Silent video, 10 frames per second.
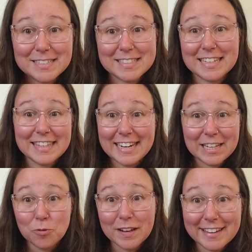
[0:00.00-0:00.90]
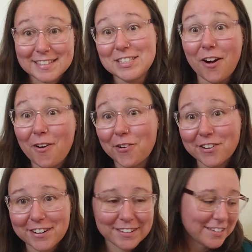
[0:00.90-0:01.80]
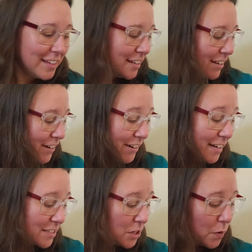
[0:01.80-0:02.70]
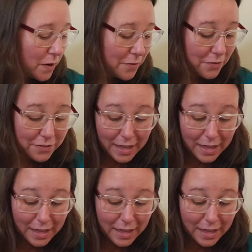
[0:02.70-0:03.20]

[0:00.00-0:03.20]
I'm just a lady who likes yarn. All right, so other than